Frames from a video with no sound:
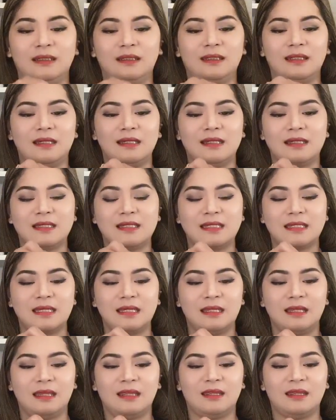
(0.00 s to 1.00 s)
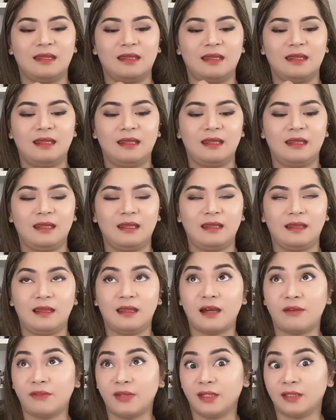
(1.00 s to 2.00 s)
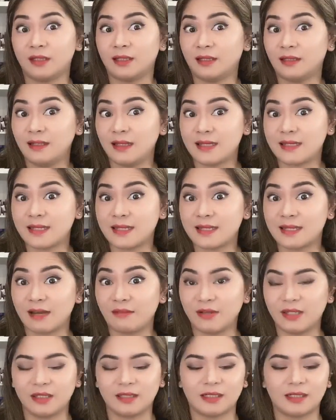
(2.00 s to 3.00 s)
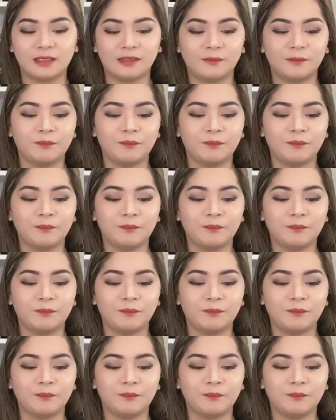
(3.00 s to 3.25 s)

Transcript: It's in lavender. Is this lavender?